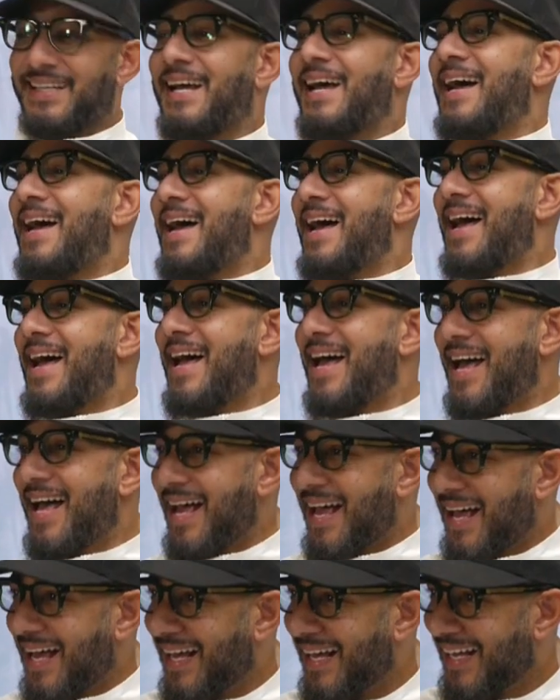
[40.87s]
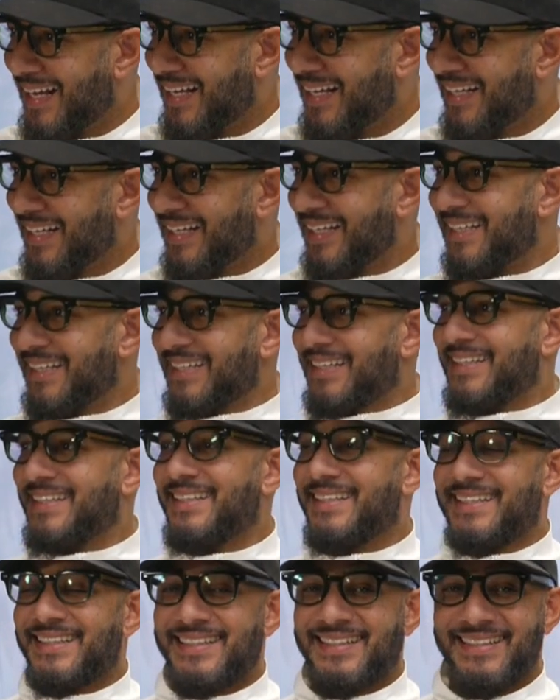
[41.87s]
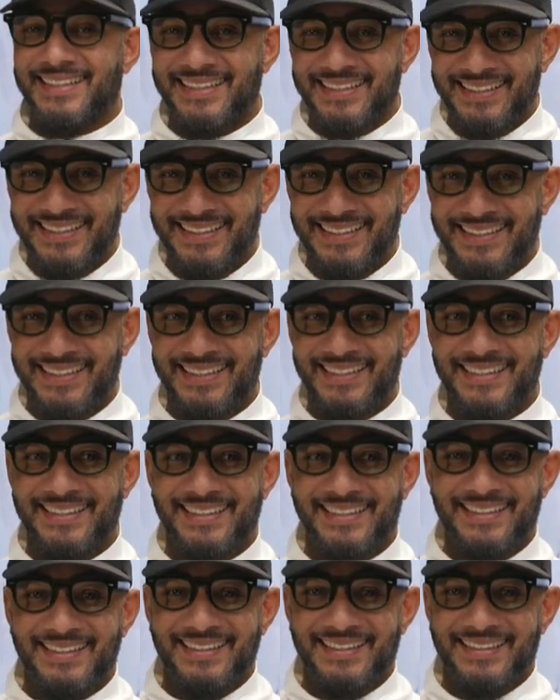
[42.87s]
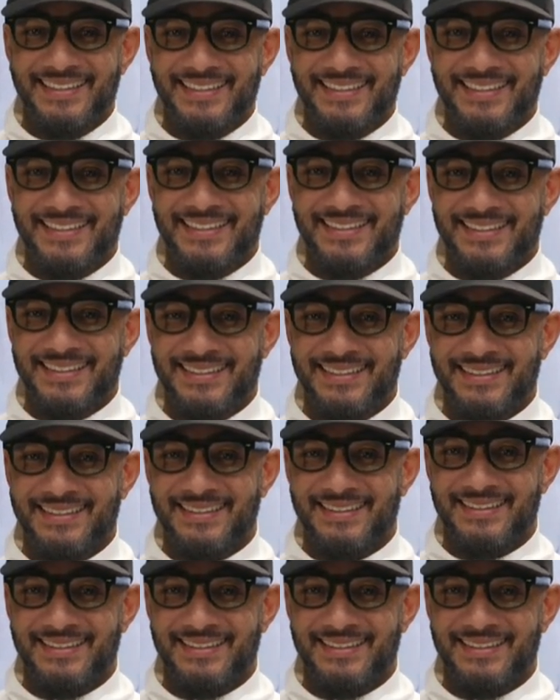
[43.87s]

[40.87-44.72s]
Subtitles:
(silent)